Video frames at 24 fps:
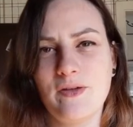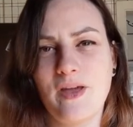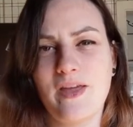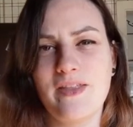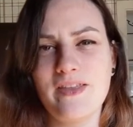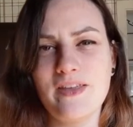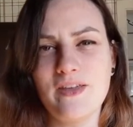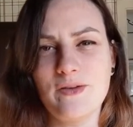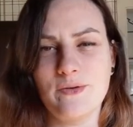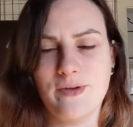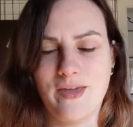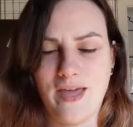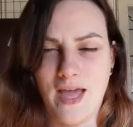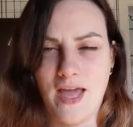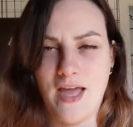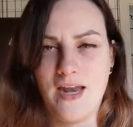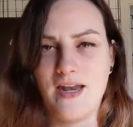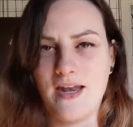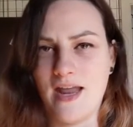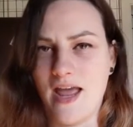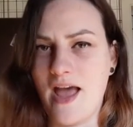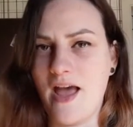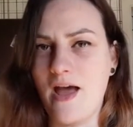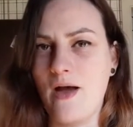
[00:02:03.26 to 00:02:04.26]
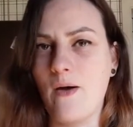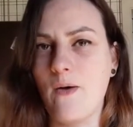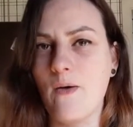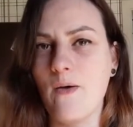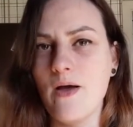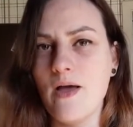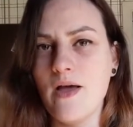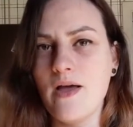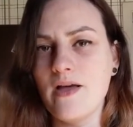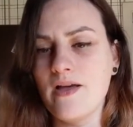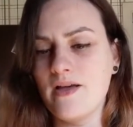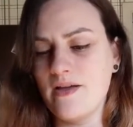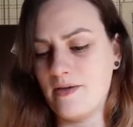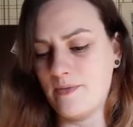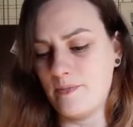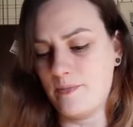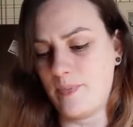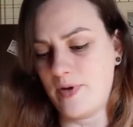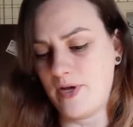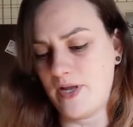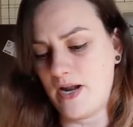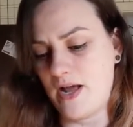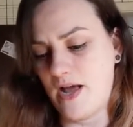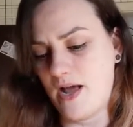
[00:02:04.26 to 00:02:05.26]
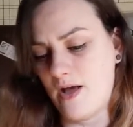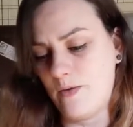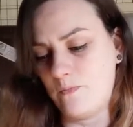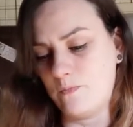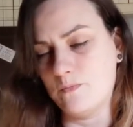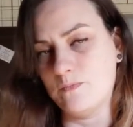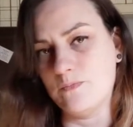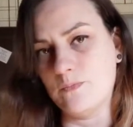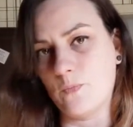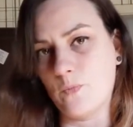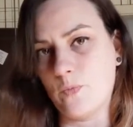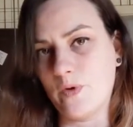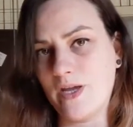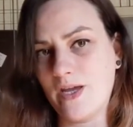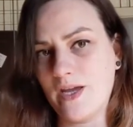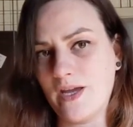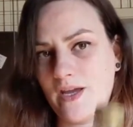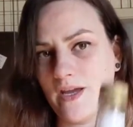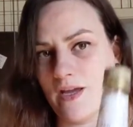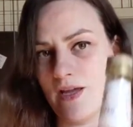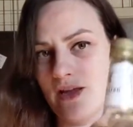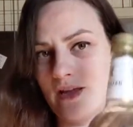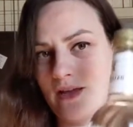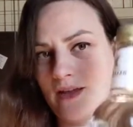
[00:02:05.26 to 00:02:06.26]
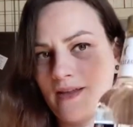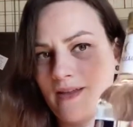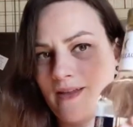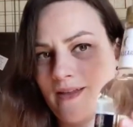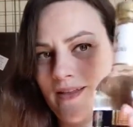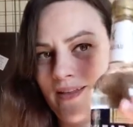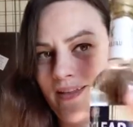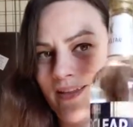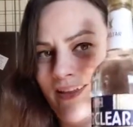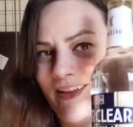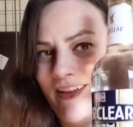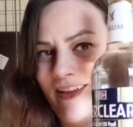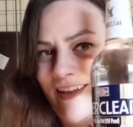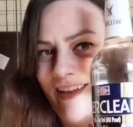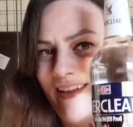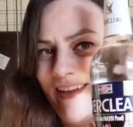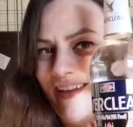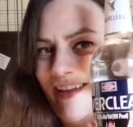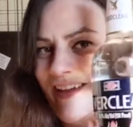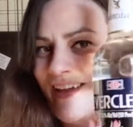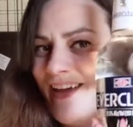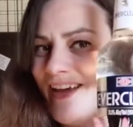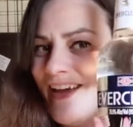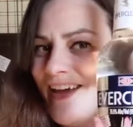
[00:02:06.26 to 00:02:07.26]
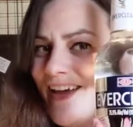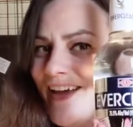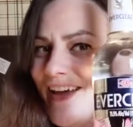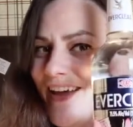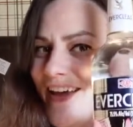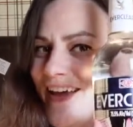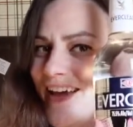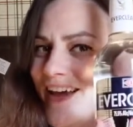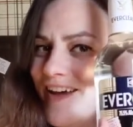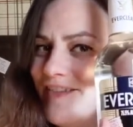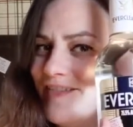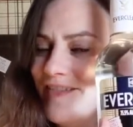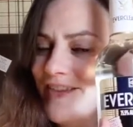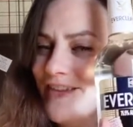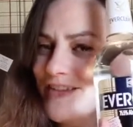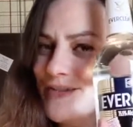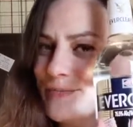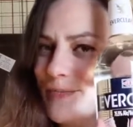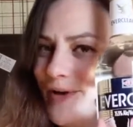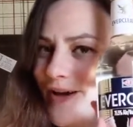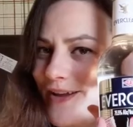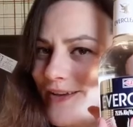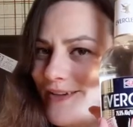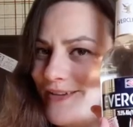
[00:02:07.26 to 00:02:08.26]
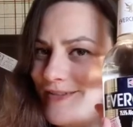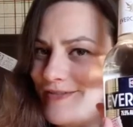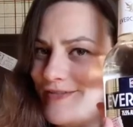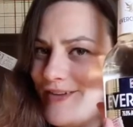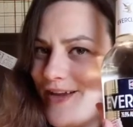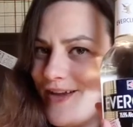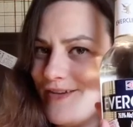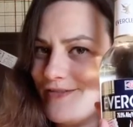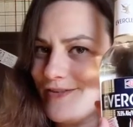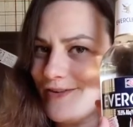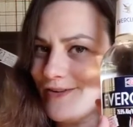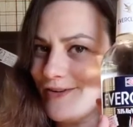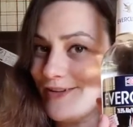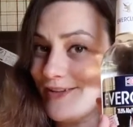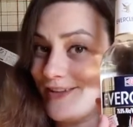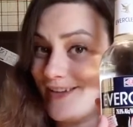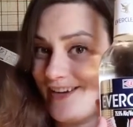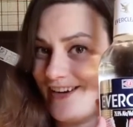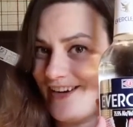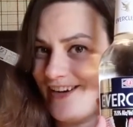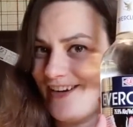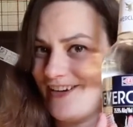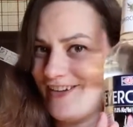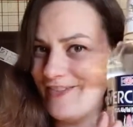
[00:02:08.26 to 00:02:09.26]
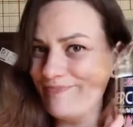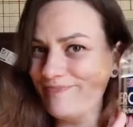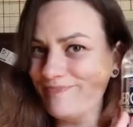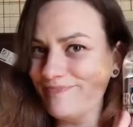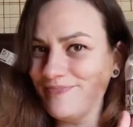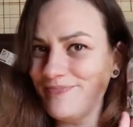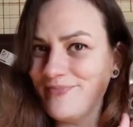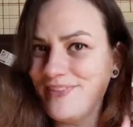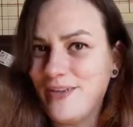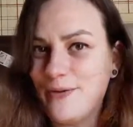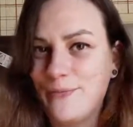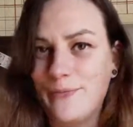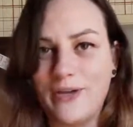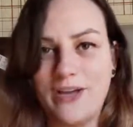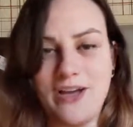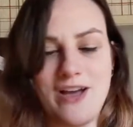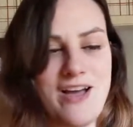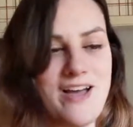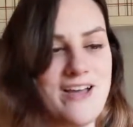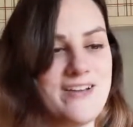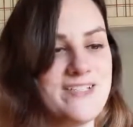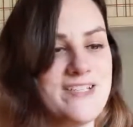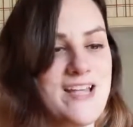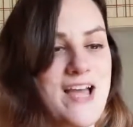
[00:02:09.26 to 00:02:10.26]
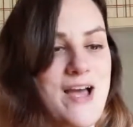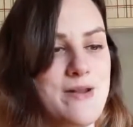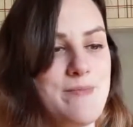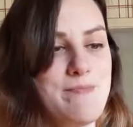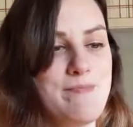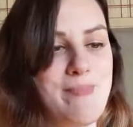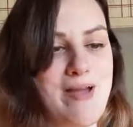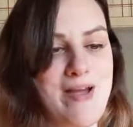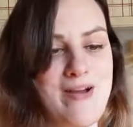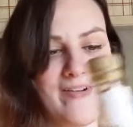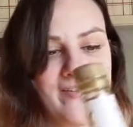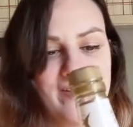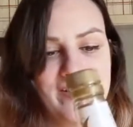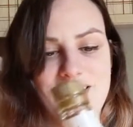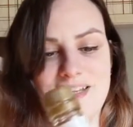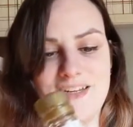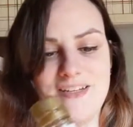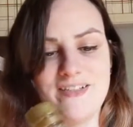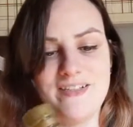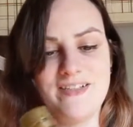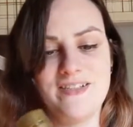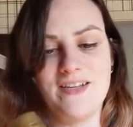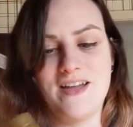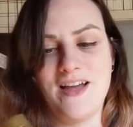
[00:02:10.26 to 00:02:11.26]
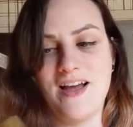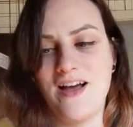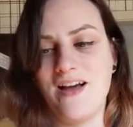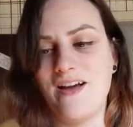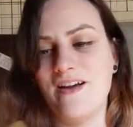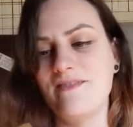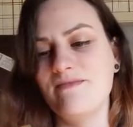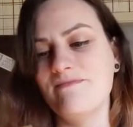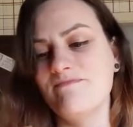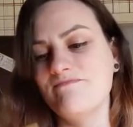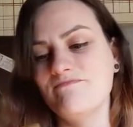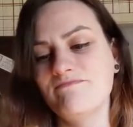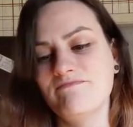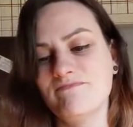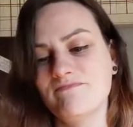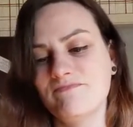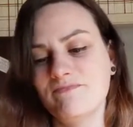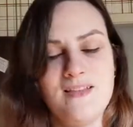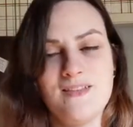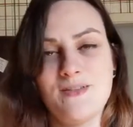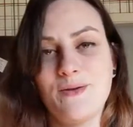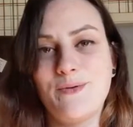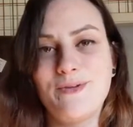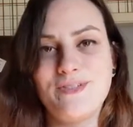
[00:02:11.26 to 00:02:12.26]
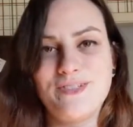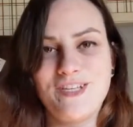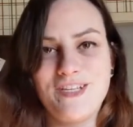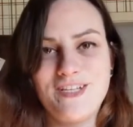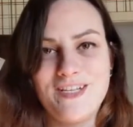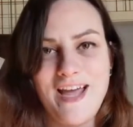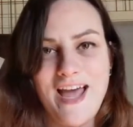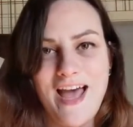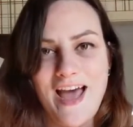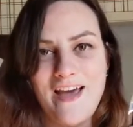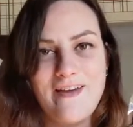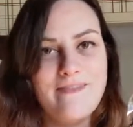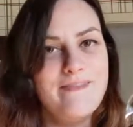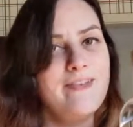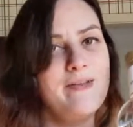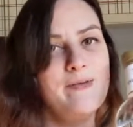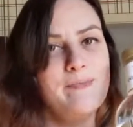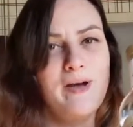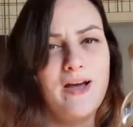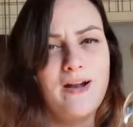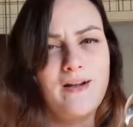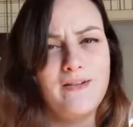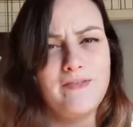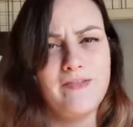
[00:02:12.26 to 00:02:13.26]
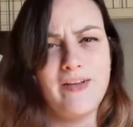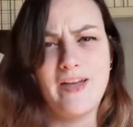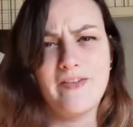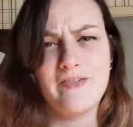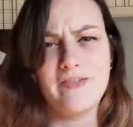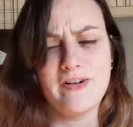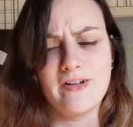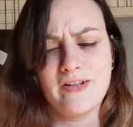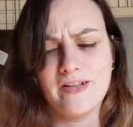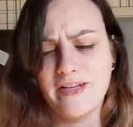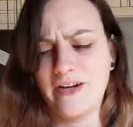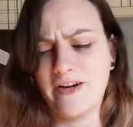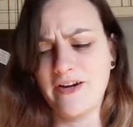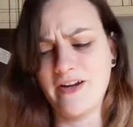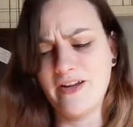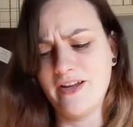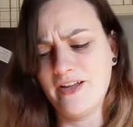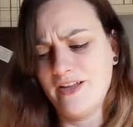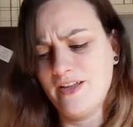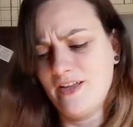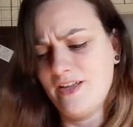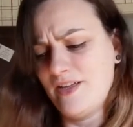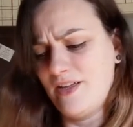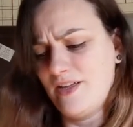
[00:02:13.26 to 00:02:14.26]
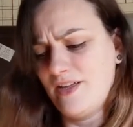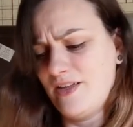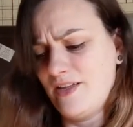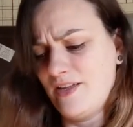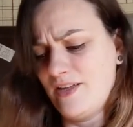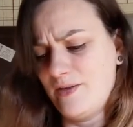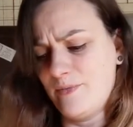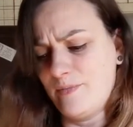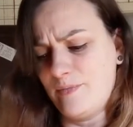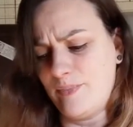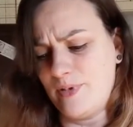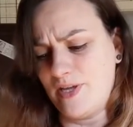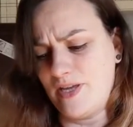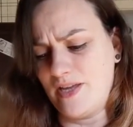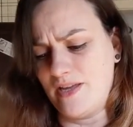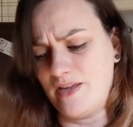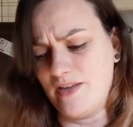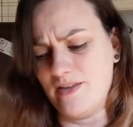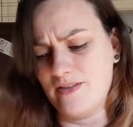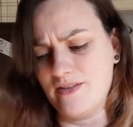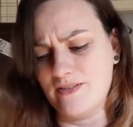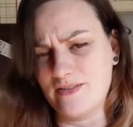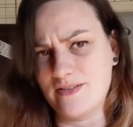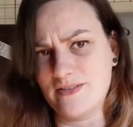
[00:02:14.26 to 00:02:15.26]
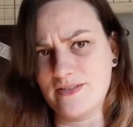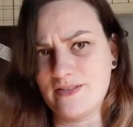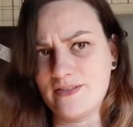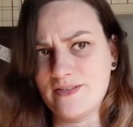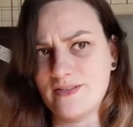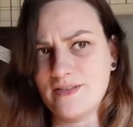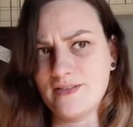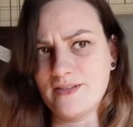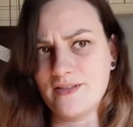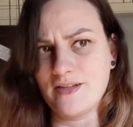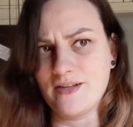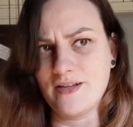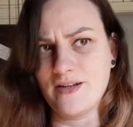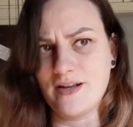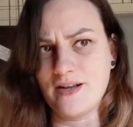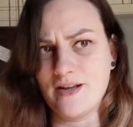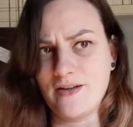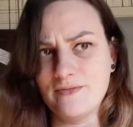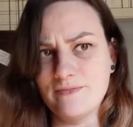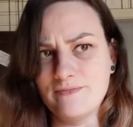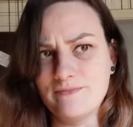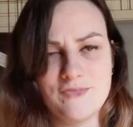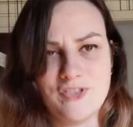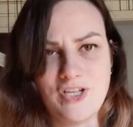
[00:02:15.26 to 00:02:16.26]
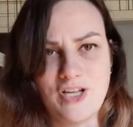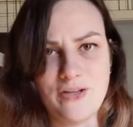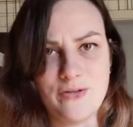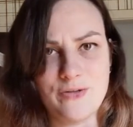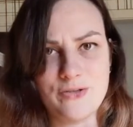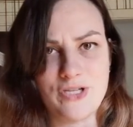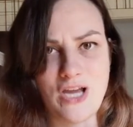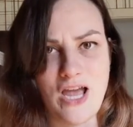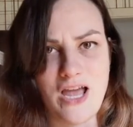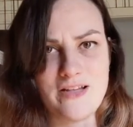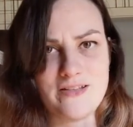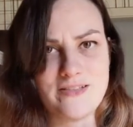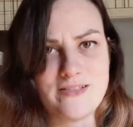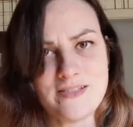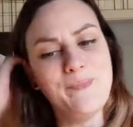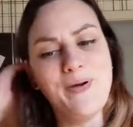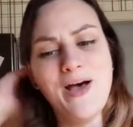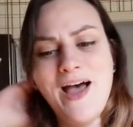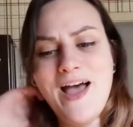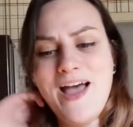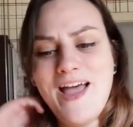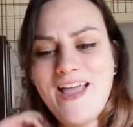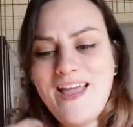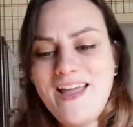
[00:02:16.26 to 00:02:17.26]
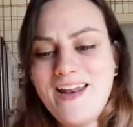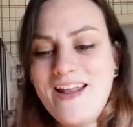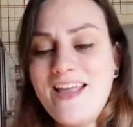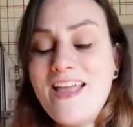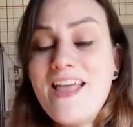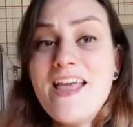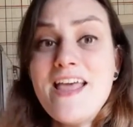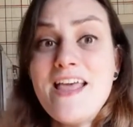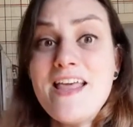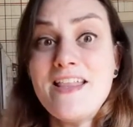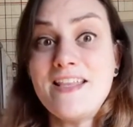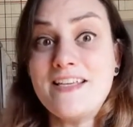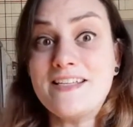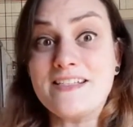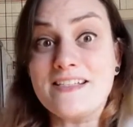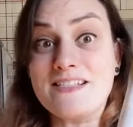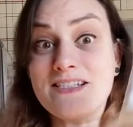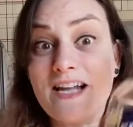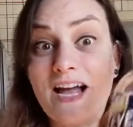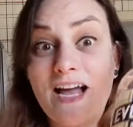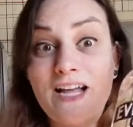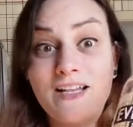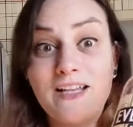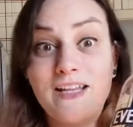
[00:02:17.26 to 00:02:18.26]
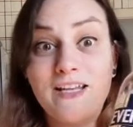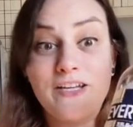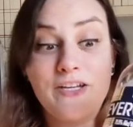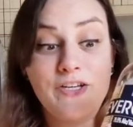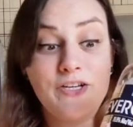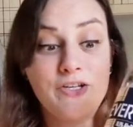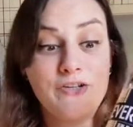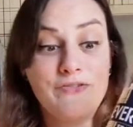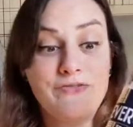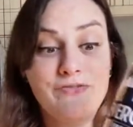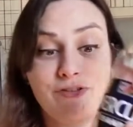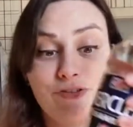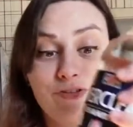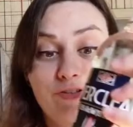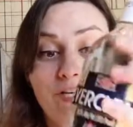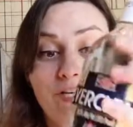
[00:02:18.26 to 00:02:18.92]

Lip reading: I think you can now, but we have this bottle of Everclear that we got down in Maryland. It's always good to have a bottle of Everclear because, you know, Jello shots, but this is not like good for